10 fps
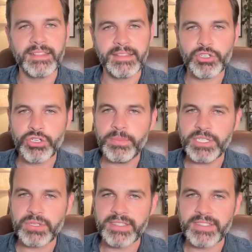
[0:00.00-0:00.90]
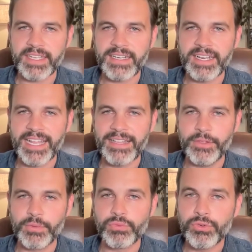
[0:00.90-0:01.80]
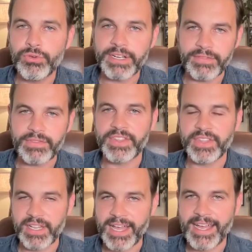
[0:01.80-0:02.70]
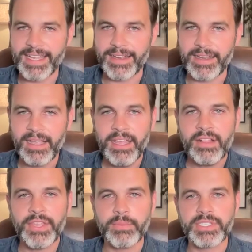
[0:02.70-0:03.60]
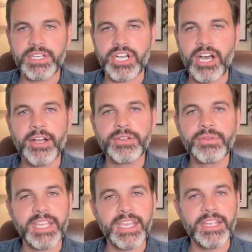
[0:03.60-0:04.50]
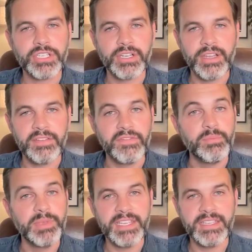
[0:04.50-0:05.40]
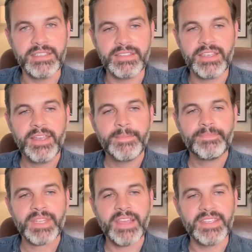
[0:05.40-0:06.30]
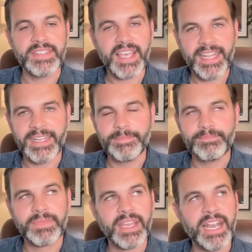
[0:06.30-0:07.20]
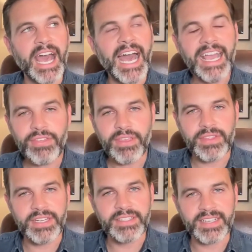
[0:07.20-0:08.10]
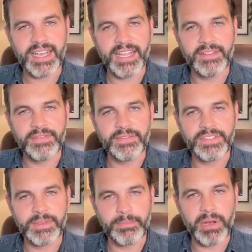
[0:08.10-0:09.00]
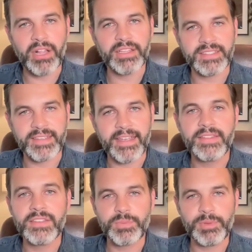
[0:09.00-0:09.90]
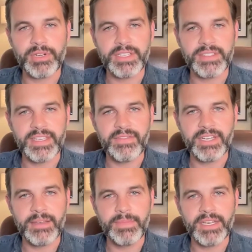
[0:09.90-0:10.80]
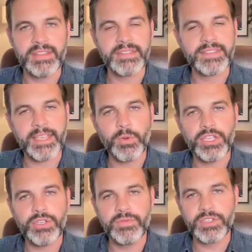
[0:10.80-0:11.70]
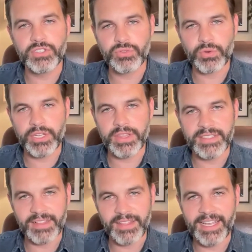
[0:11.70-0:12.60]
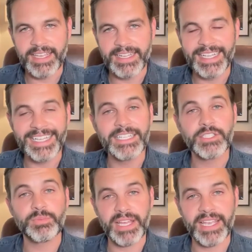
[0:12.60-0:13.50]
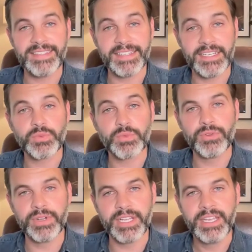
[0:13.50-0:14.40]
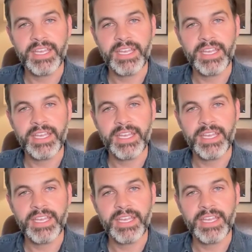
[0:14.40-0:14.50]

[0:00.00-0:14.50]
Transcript: could be translated, and in the ruin of the lion, there was a congregation of bees and this honey. And I think that it's a kind of symbolic sign the Spirit has given him, that in the same way you've destroyed this lion, and in its place, in its ruin,